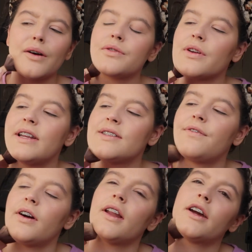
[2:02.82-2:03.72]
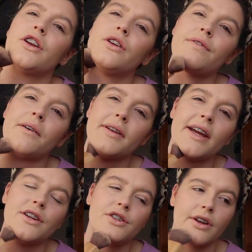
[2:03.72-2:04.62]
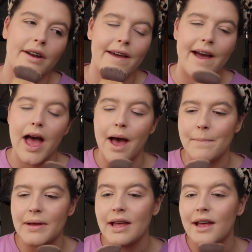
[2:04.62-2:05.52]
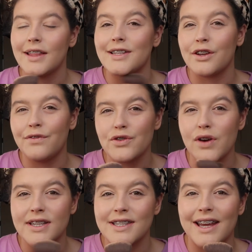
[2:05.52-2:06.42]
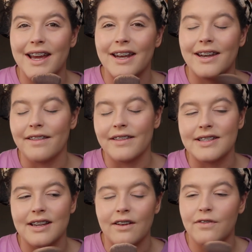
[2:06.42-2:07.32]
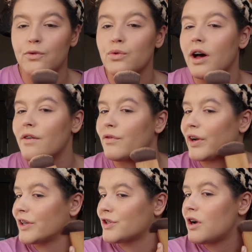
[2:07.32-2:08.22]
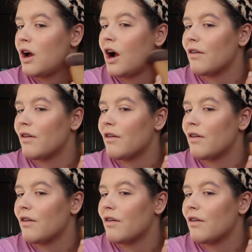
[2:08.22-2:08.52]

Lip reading: also need to find like a new foundation that's good for dry skin, that's like full coverage.